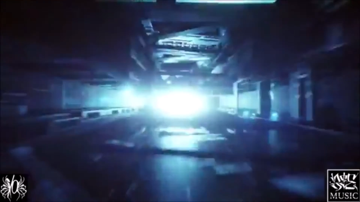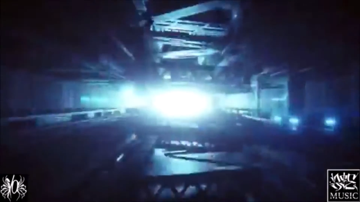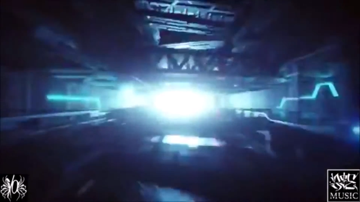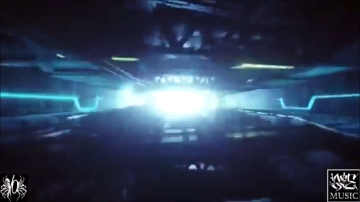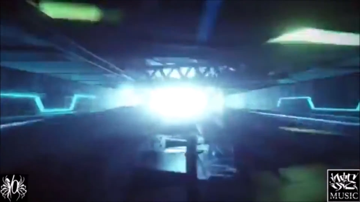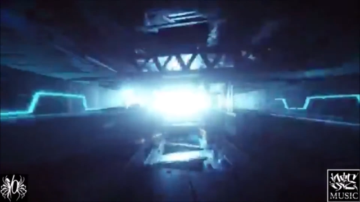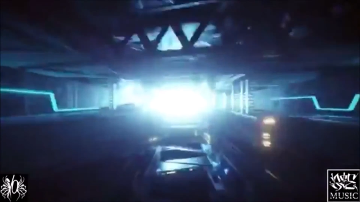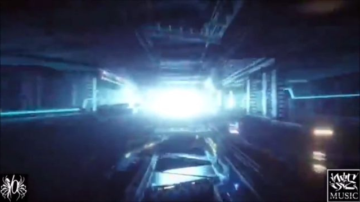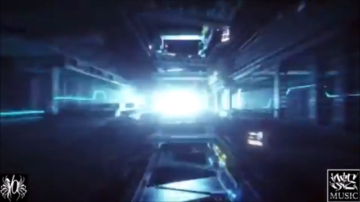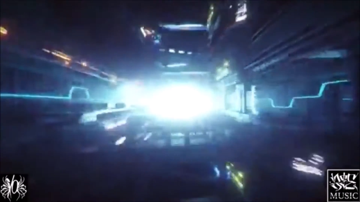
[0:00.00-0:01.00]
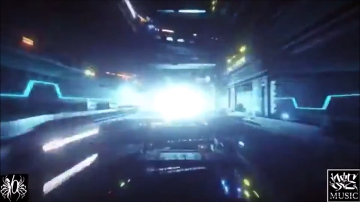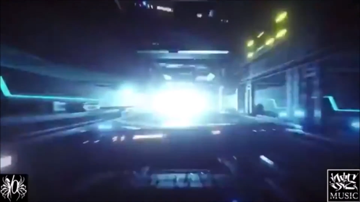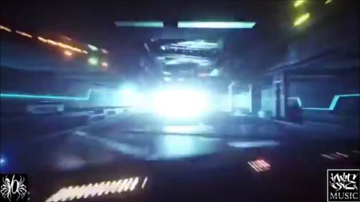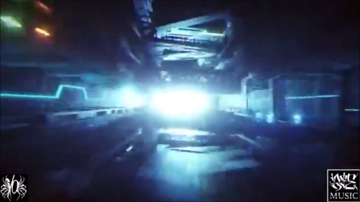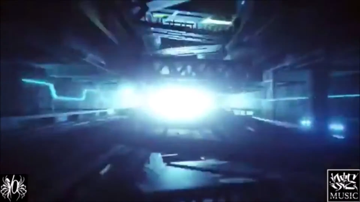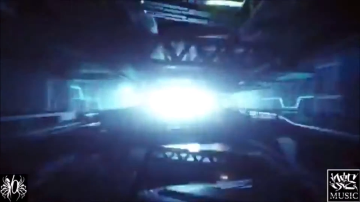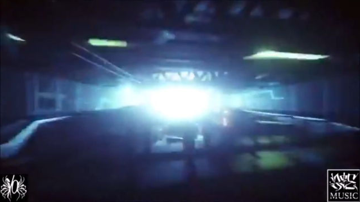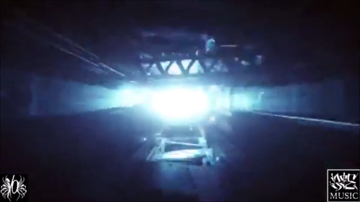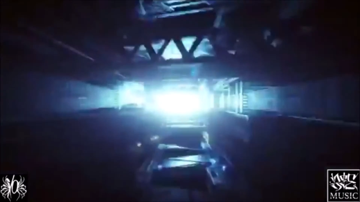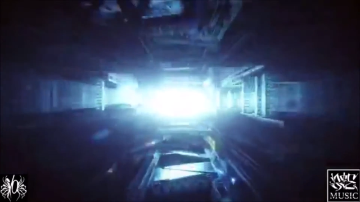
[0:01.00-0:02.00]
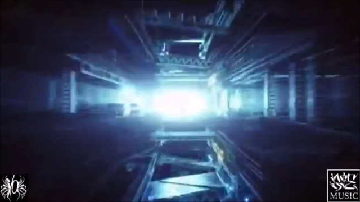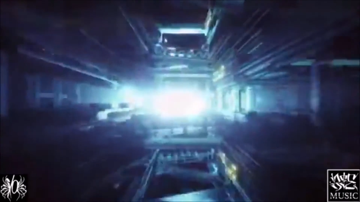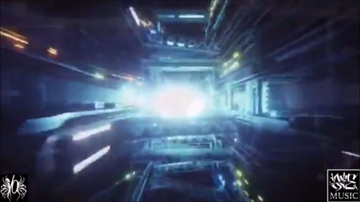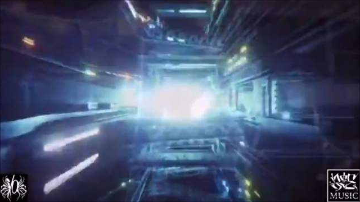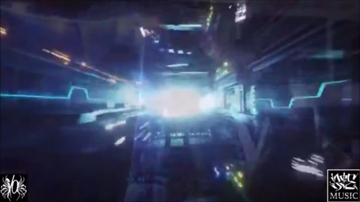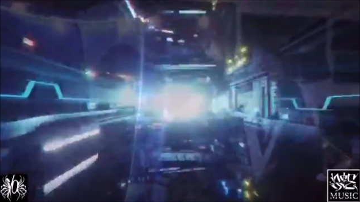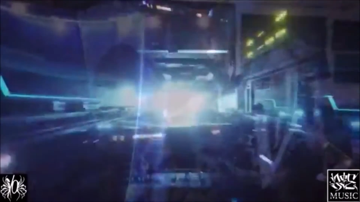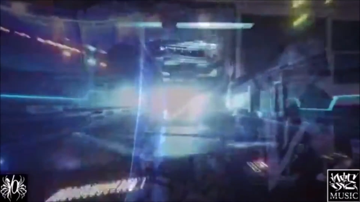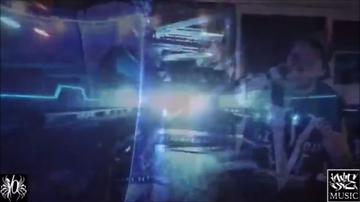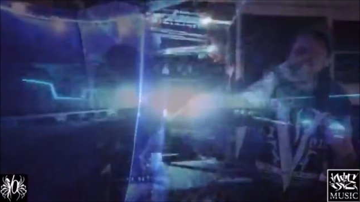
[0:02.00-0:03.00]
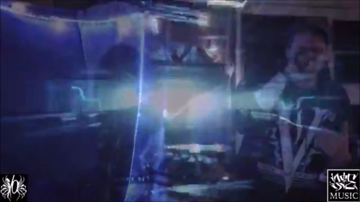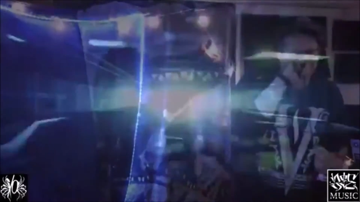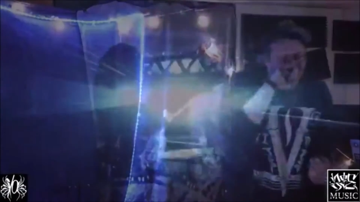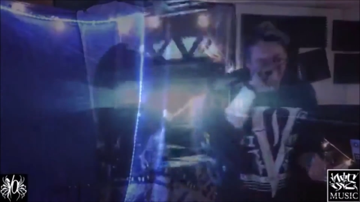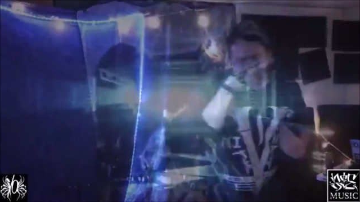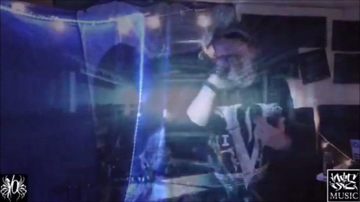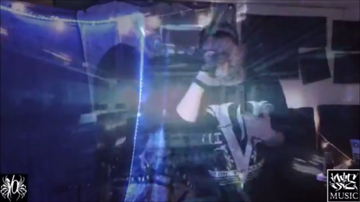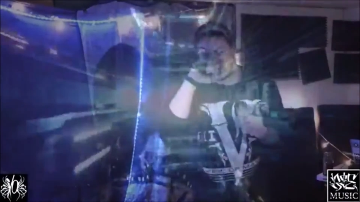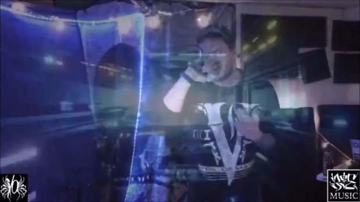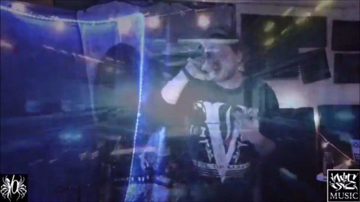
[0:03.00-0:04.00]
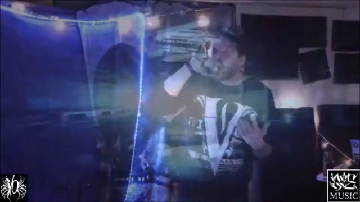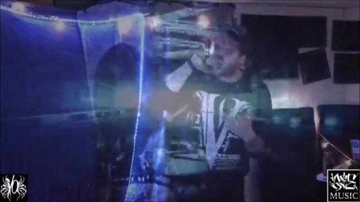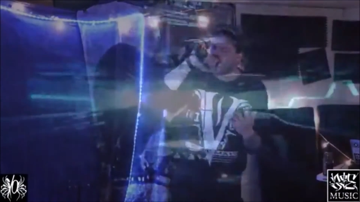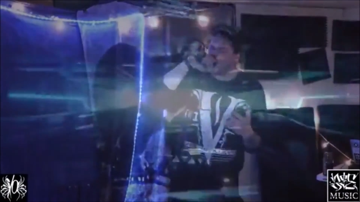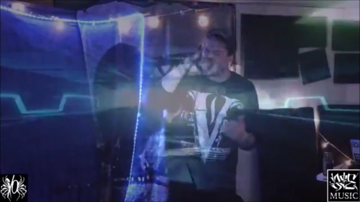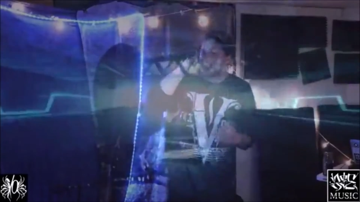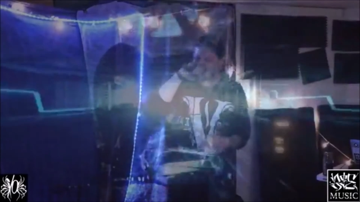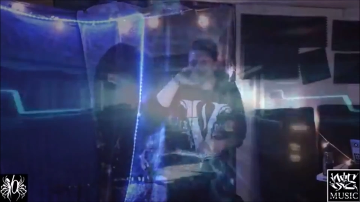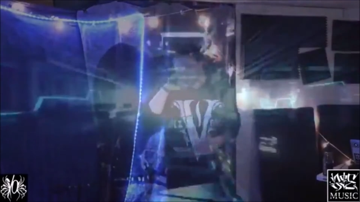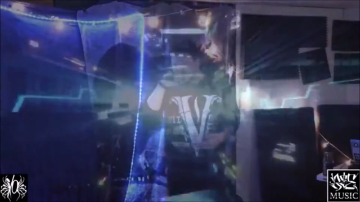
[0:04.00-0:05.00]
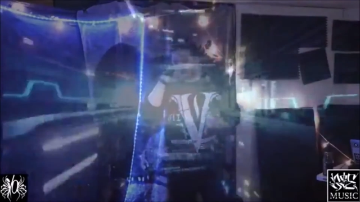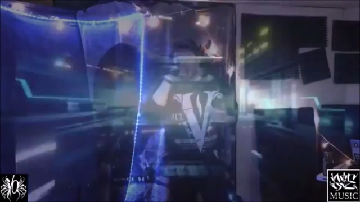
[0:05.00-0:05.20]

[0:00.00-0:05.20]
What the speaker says: No face is visible, so there are no lips to read.